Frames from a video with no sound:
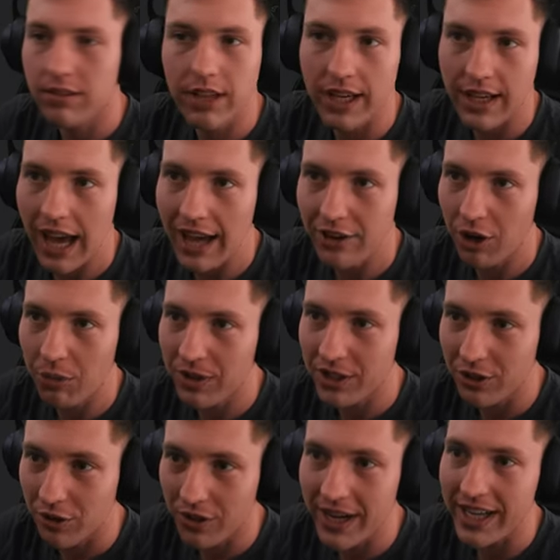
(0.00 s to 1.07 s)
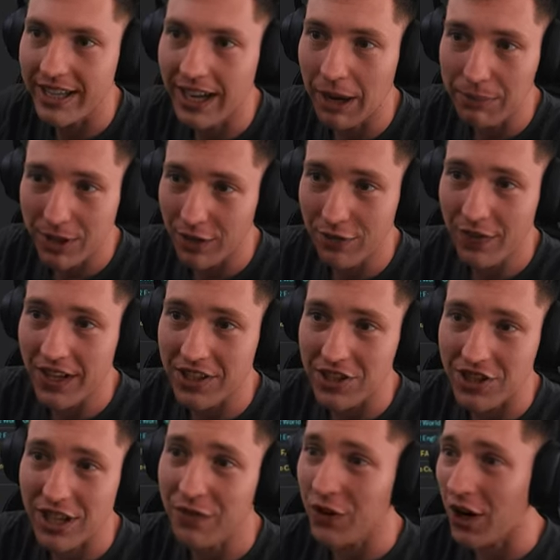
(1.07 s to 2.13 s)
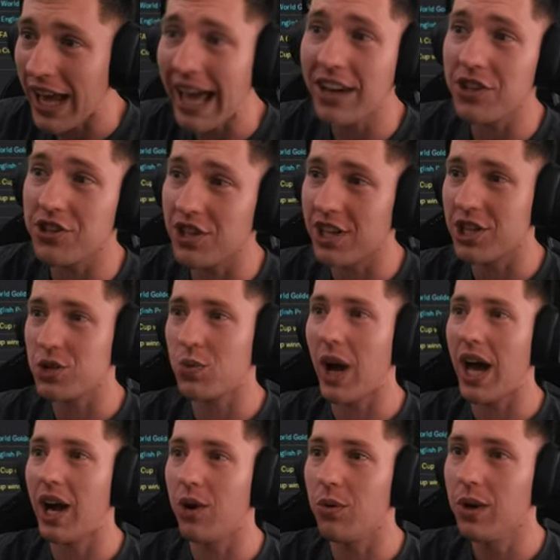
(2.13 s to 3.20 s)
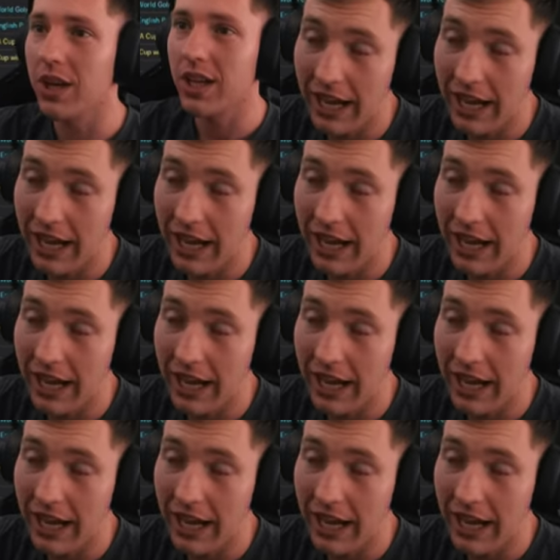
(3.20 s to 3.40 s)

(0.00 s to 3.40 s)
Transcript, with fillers: They can't not win it already. I'm convinced. They've got Alisson as well.